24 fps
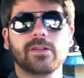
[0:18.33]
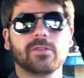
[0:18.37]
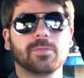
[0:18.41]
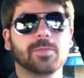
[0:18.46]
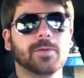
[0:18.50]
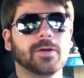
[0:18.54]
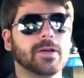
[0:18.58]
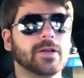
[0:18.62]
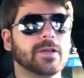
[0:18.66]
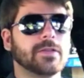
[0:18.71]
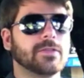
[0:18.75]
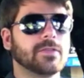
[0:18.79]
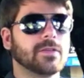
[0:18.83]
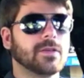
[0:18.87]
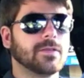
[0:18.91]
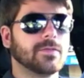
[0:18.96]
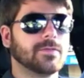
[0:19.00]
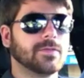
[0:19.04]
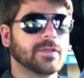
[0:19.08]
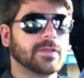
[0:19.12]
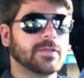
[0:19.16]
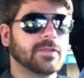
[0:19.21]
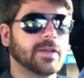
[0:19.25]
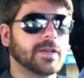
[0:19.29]
experience
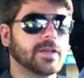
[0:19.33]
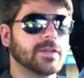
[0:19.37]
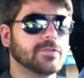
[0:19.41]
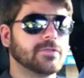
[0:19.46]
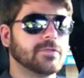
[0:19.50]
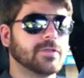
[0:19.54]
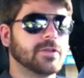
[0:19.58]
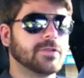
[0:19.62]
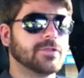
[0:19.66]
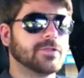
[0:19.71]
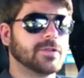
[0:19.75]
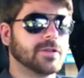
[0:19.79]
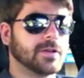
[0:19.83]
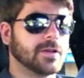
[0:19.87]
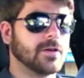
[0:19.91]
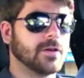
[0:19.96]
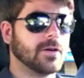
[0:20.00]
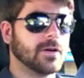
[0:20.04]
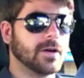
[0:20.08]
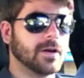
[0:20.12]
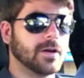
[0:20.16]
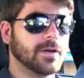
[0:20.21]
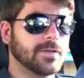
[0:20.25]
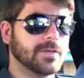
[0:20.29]
of the second generation
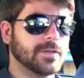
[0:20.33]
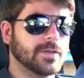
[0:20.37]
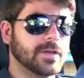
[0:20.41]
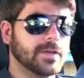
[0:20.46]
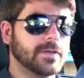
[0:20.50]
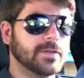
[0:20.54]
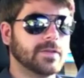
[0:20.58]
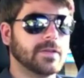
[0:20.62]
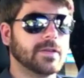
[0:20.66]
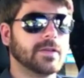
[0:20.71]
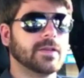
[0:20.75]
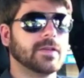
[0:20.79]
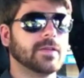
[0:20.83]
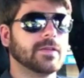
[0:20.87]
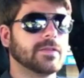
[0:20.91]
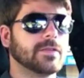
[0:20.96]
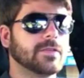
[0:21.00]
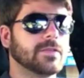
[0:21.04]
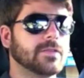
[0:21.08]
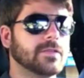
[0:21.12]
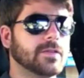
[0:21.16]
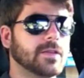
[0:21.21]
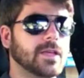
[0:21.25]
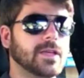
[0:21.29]
car, this
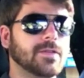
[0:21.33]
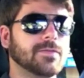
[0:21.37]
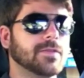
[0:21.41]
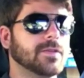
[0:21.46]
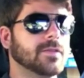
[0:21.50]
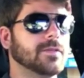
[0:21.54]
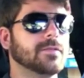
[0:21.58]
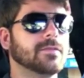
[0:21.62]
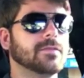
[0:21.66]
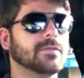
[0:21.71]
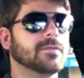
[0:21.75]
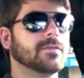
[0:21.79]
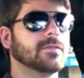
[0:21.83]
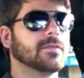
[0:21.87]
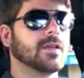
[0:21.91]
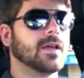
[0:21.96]
is even